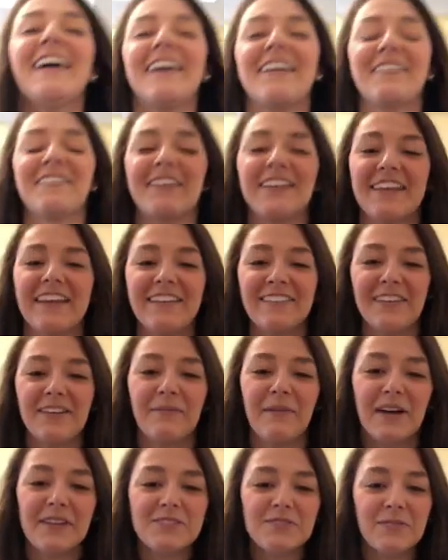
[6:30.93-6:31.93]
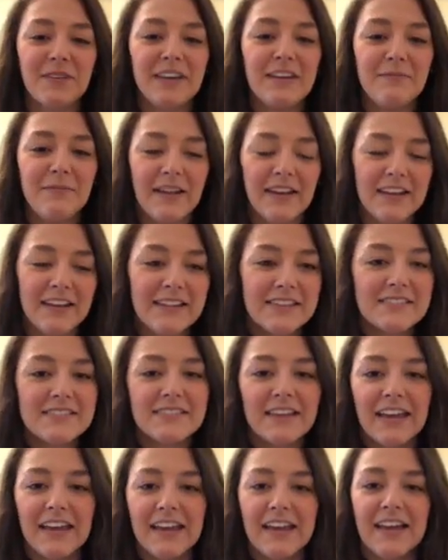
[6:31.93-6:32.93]
I'm going to give you about 20
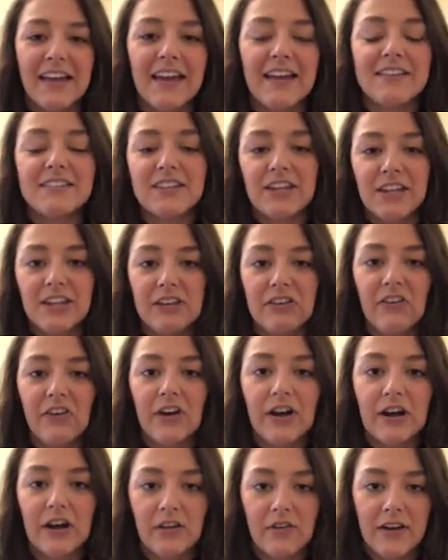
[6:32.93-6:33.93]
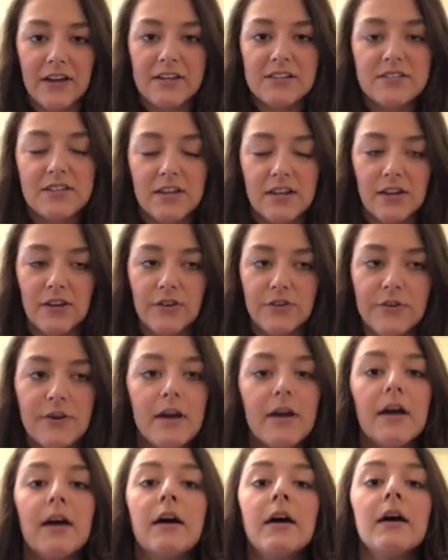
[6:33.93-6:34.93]
minutes, and you are going to
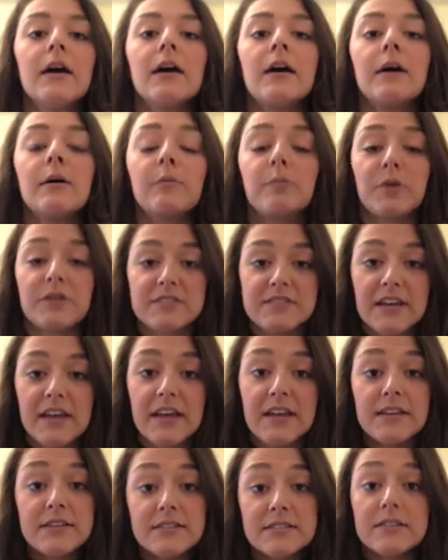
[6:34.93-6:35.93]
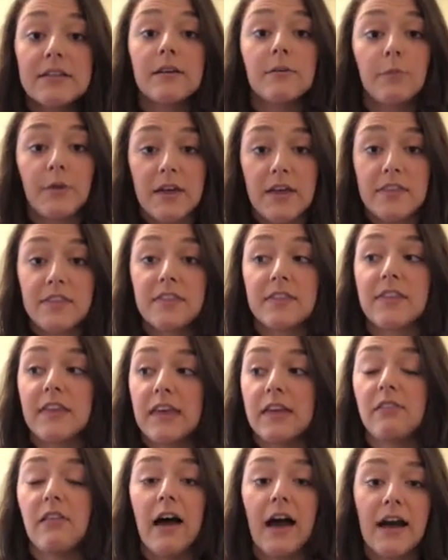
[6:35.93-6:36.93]
present with
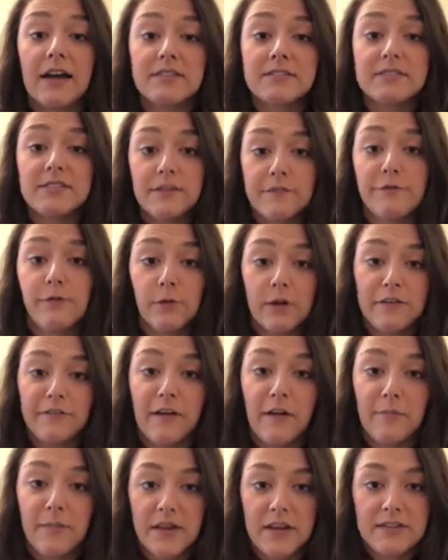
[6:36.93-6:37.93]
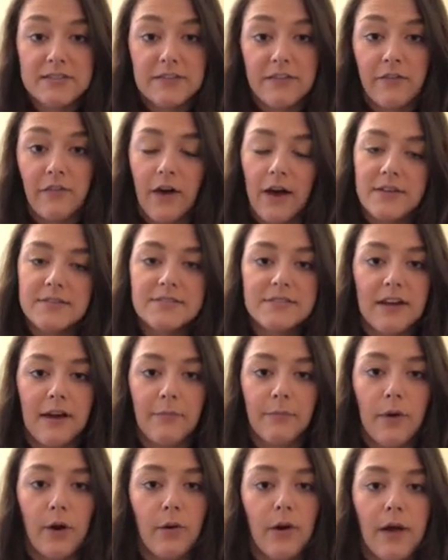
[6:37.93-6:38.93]
the last 45 minutes of class
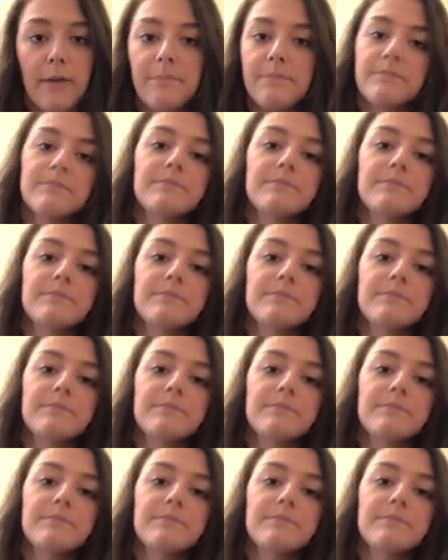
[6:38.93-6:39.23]
time, okay?